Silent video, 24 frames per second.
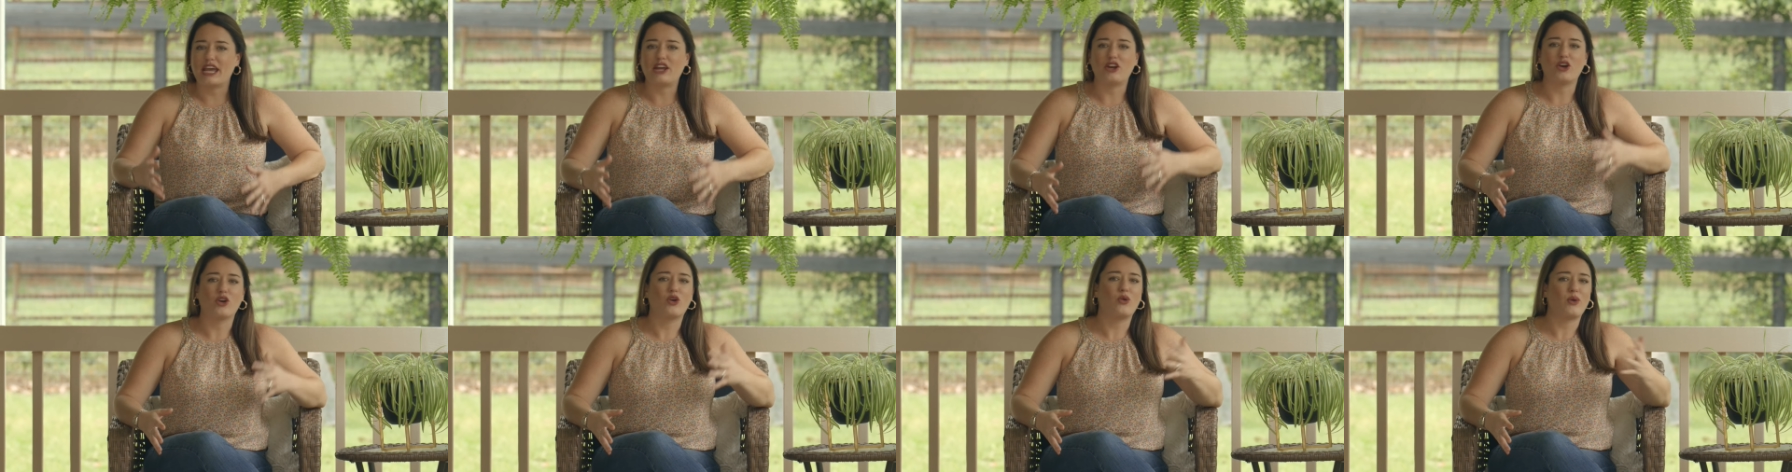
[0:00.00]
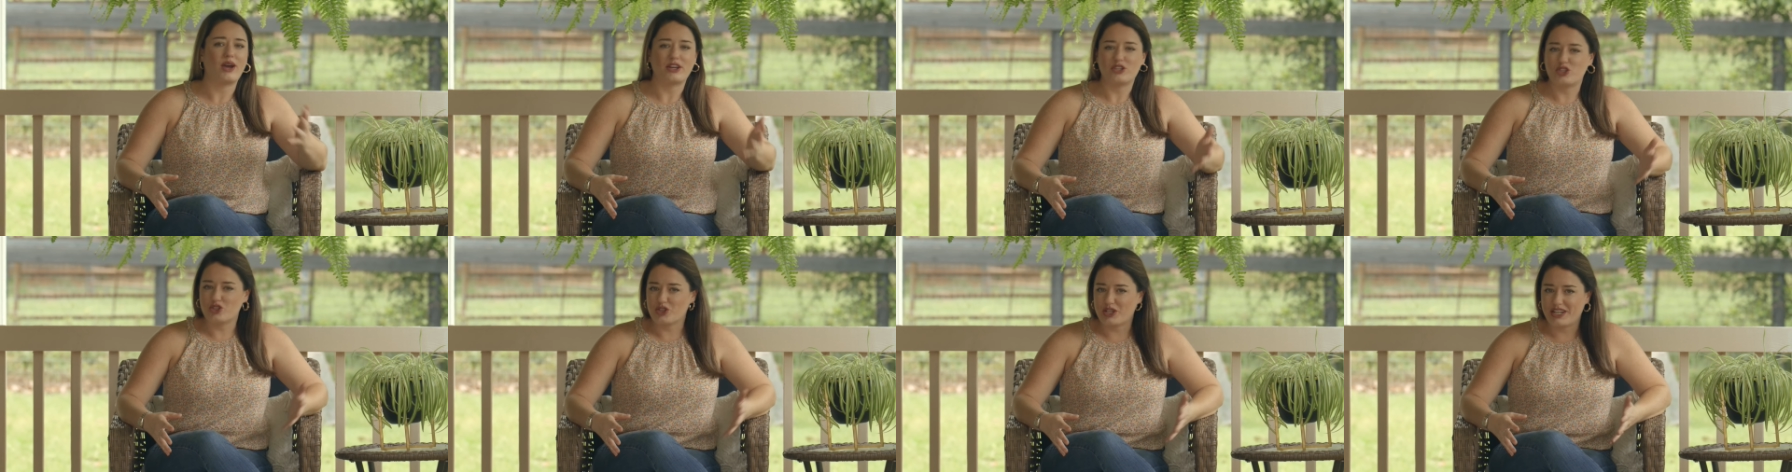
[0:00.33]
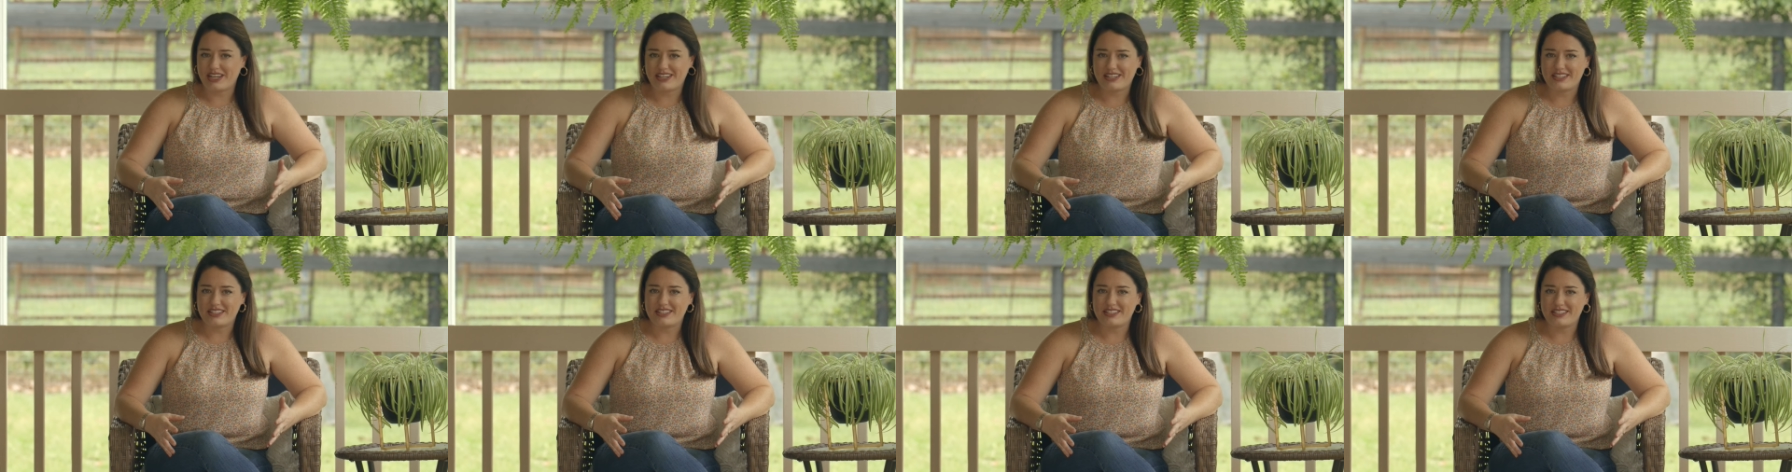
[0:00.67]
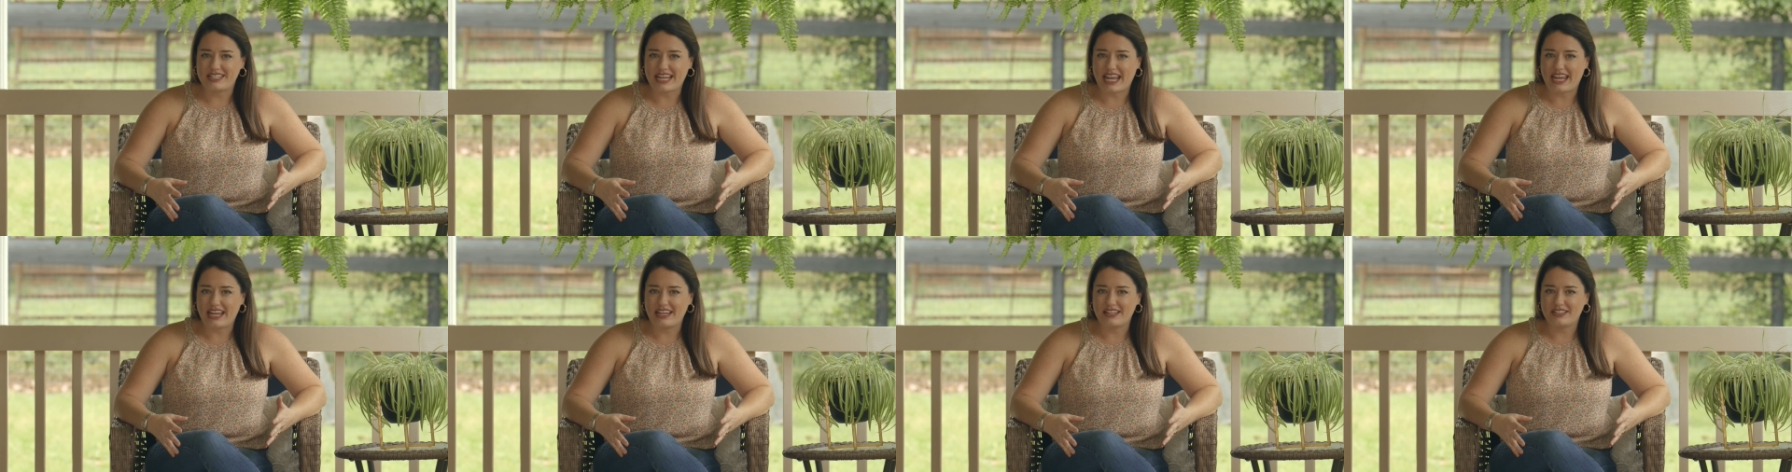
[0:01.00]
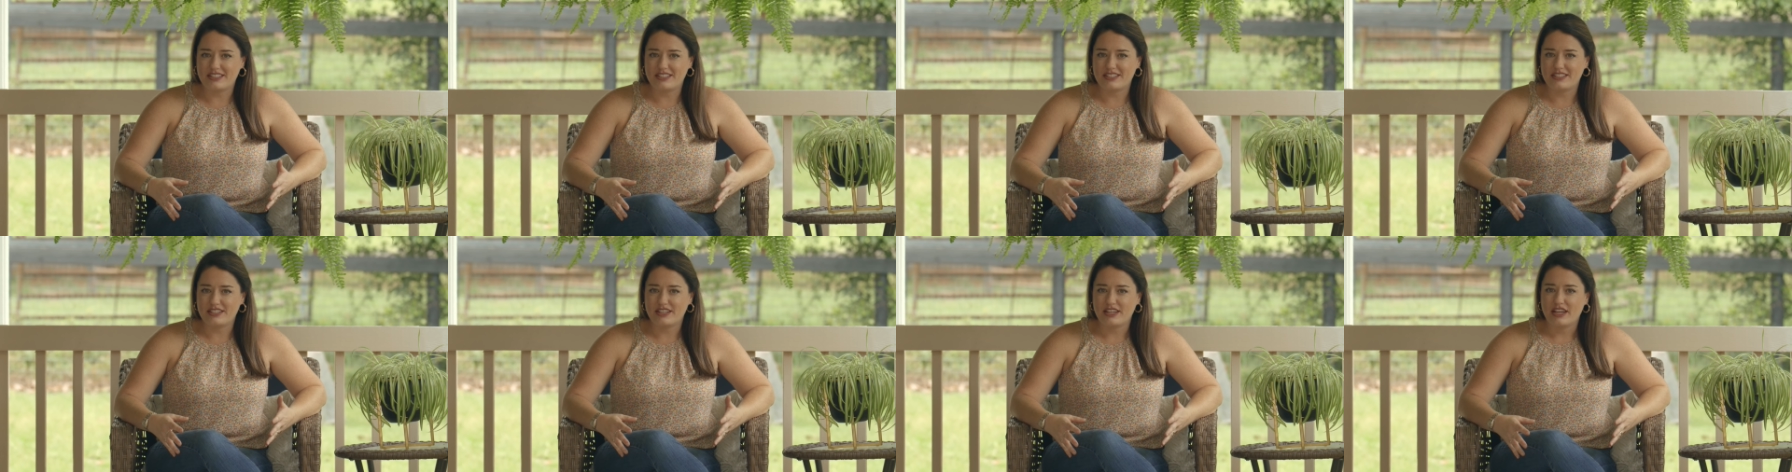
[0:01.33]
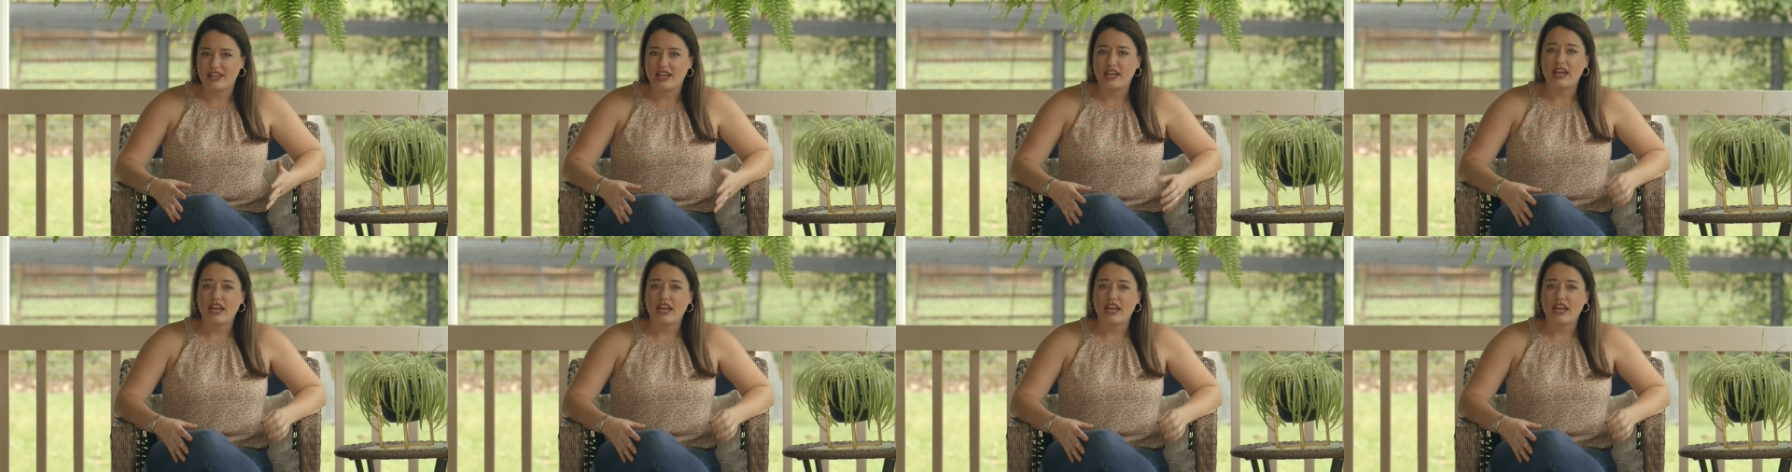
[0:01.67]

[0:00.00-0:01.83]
and equestrian estates,